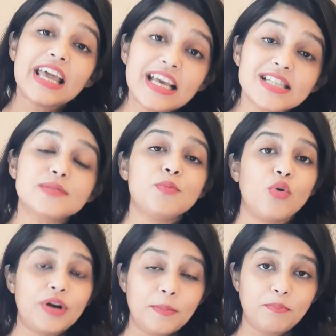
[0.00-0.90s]
is
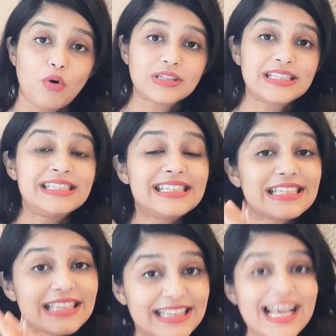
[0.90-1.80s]
more important
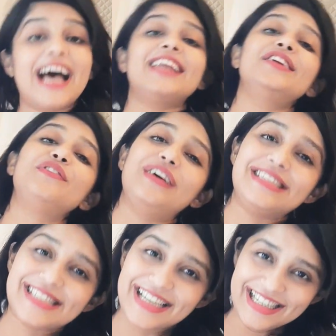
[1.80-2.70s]
than
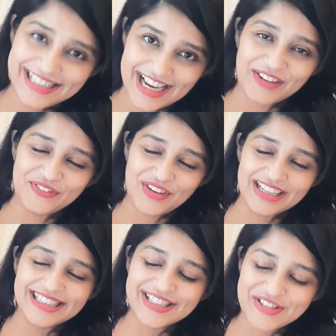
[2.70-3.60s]
investing in debt
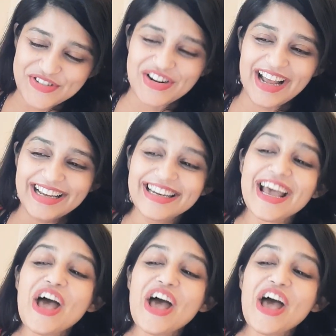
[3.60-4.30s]
funds, right?